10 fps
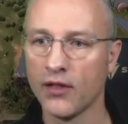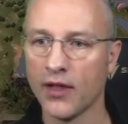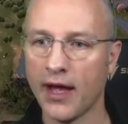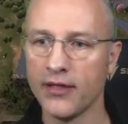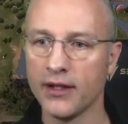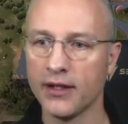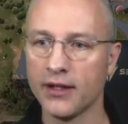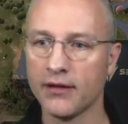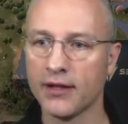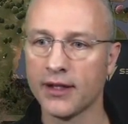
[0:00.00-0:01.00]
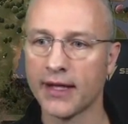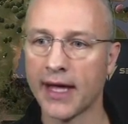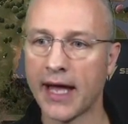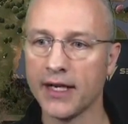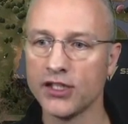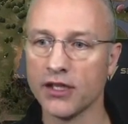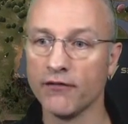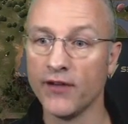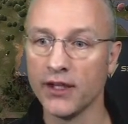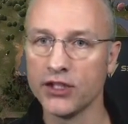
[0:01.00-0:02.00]
At the garage, at the
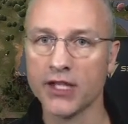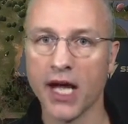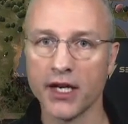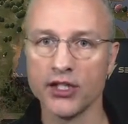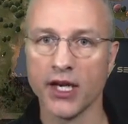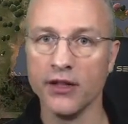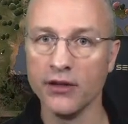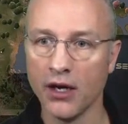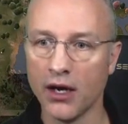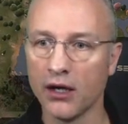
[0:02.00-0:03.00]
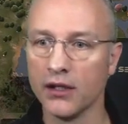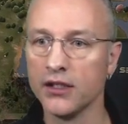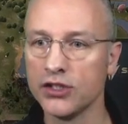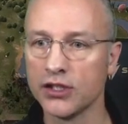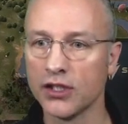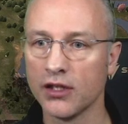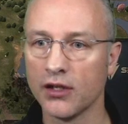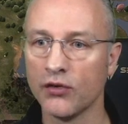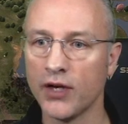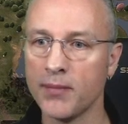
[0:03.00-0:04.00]
village garage in the Heartlands,
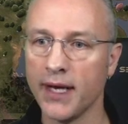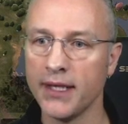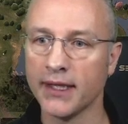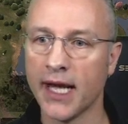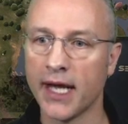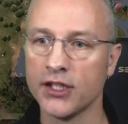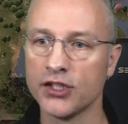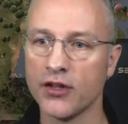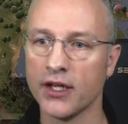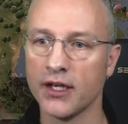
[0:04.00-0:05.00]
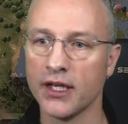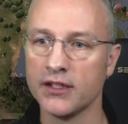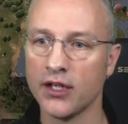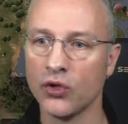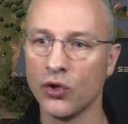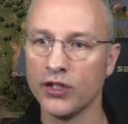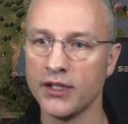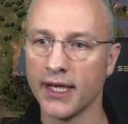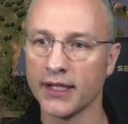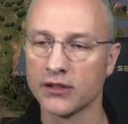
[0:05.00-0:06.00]
right behind the garage, there is a
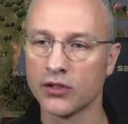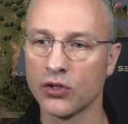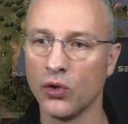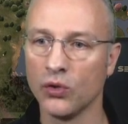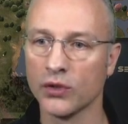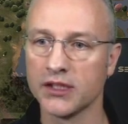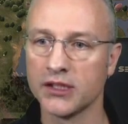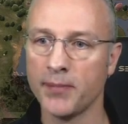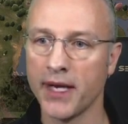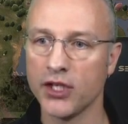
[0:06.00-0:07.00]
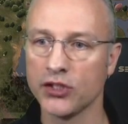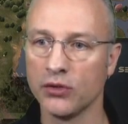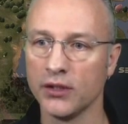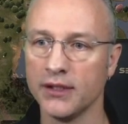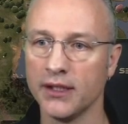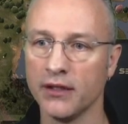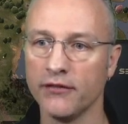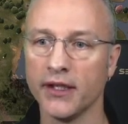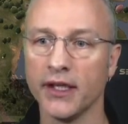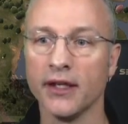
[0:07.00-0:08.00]
contest called Special
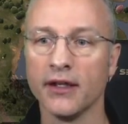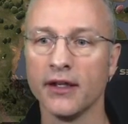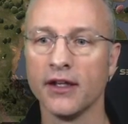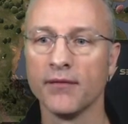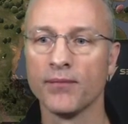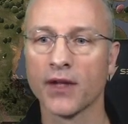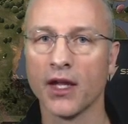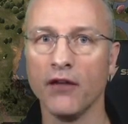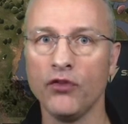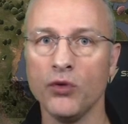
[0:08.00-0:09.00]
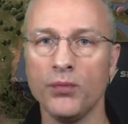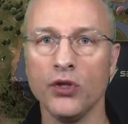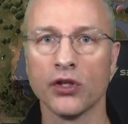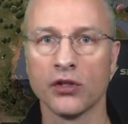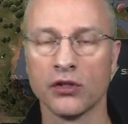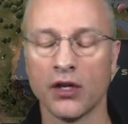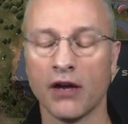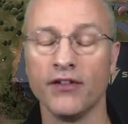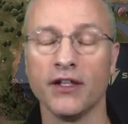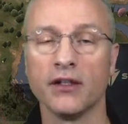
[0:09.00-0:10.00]
Delivery. If you put a
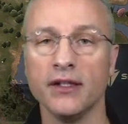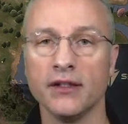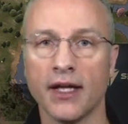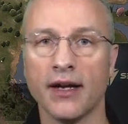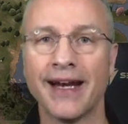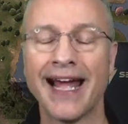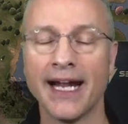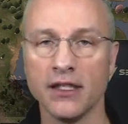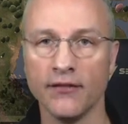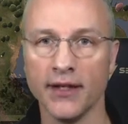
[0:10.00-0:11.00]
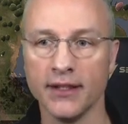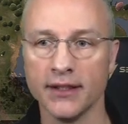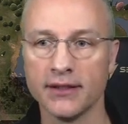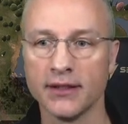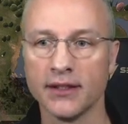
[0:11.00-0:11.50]
vehicle into that and activate it,